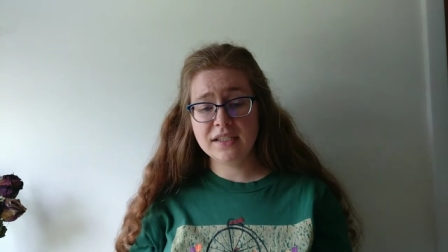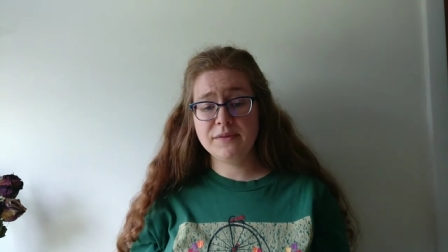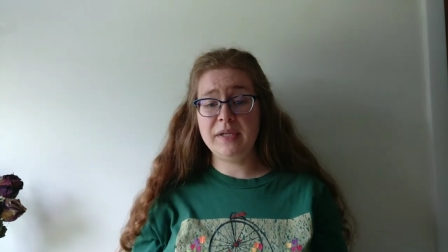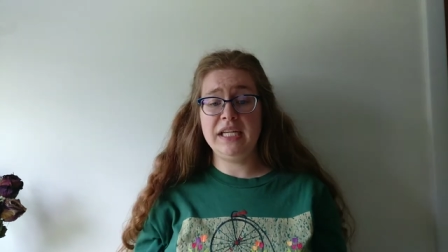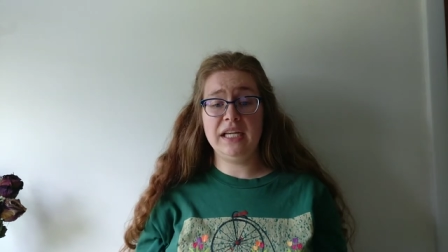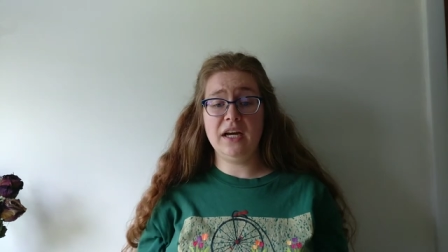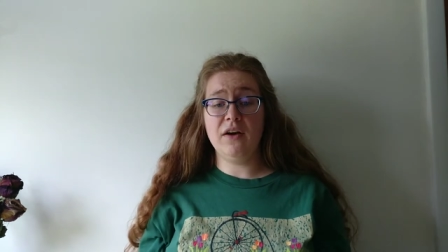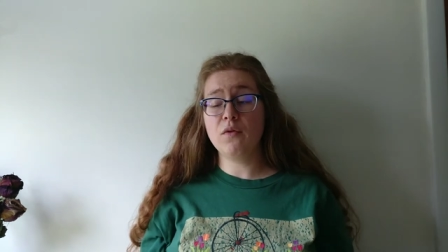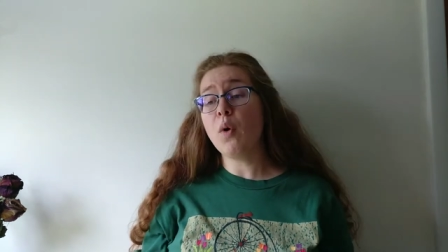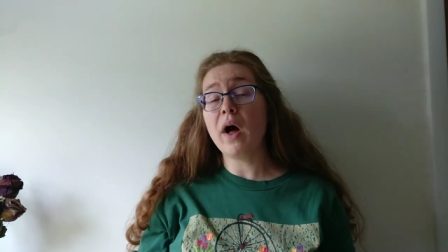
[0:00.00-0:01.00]
Speaking
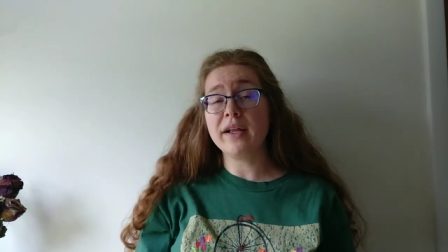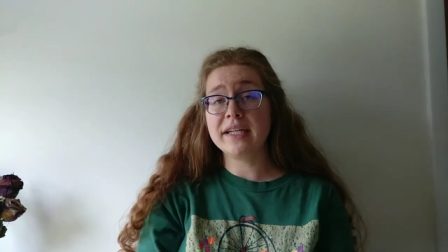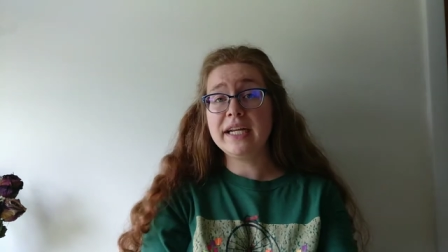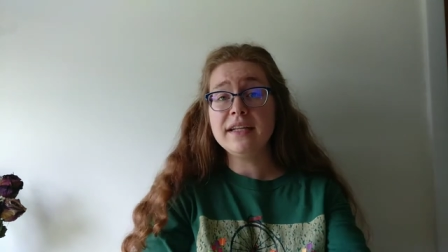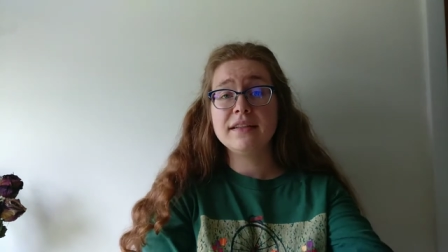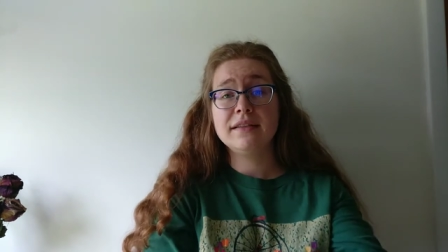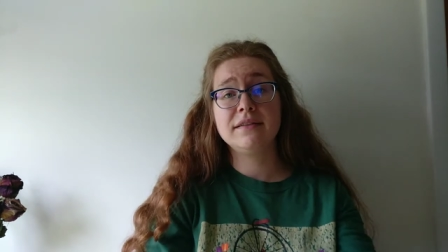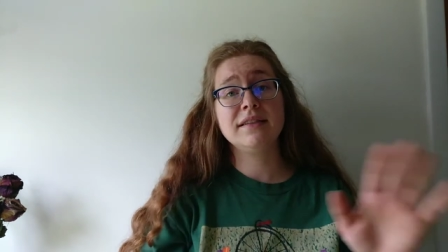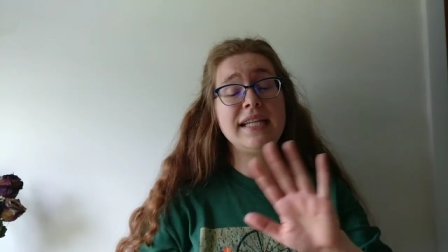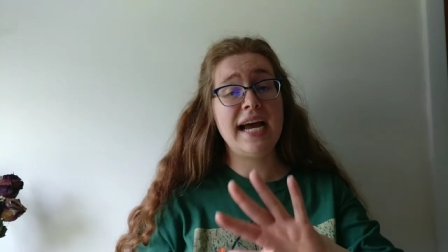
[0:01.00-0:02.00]
of quality,
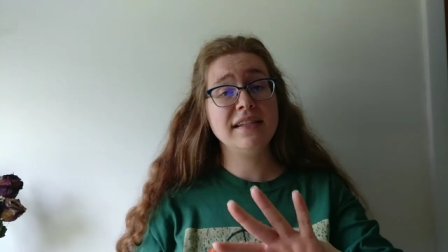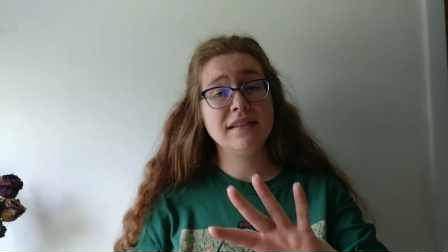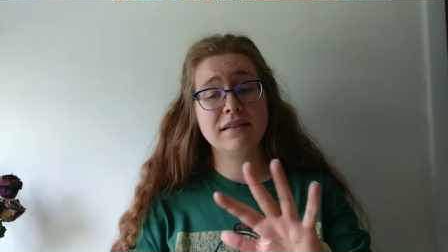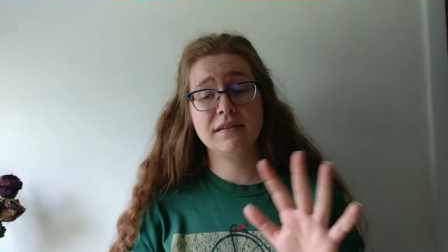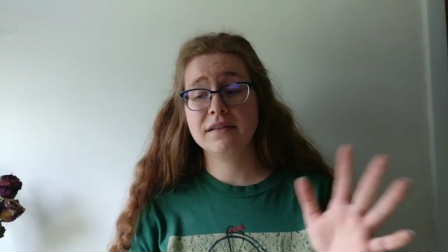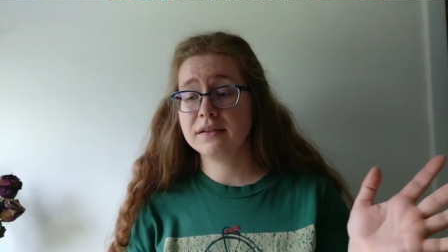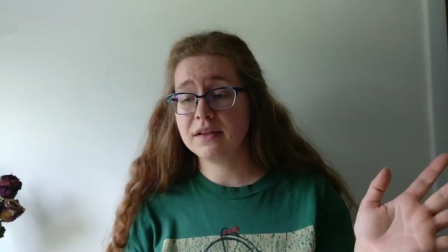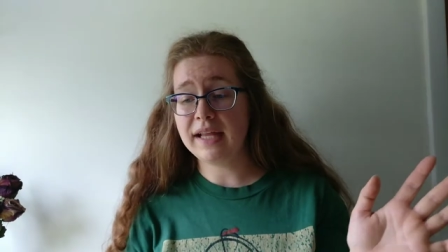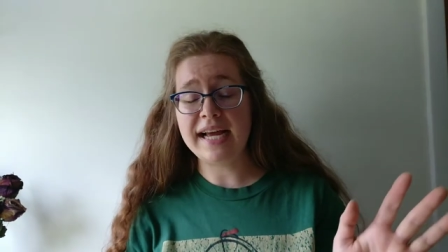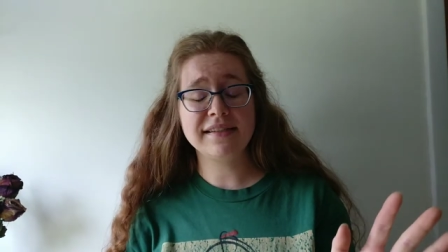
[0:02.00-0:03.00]
last
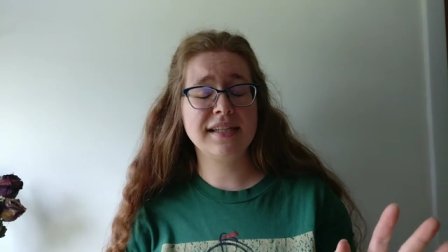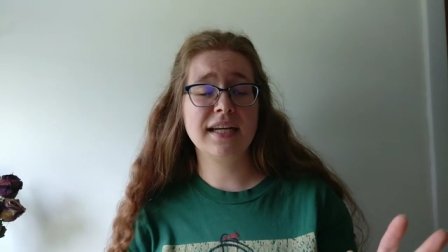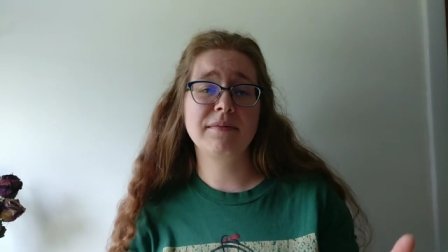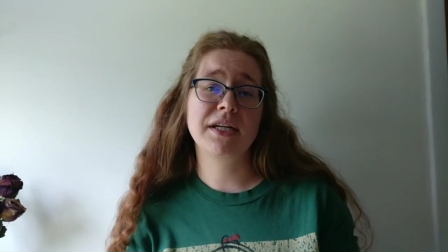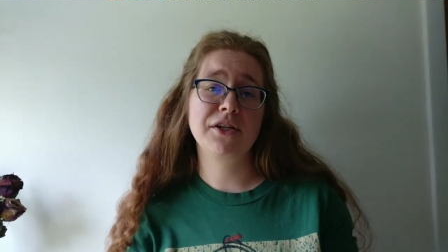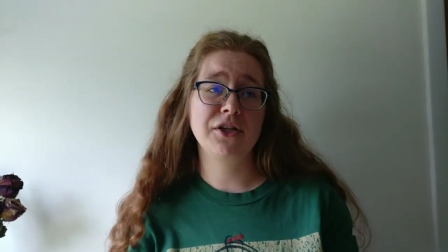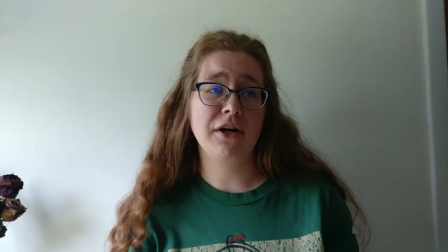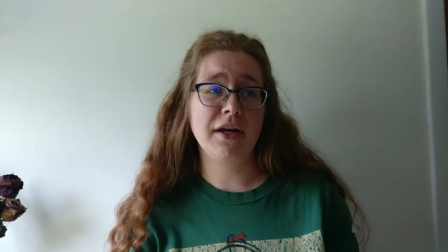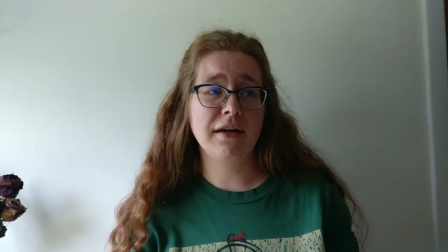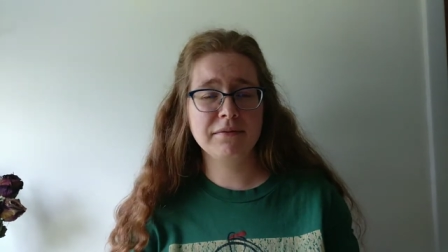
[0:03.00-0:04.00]
thing I'm going to show
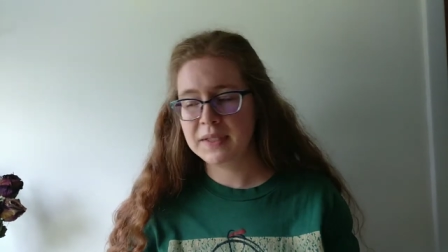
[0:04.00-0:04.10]
you.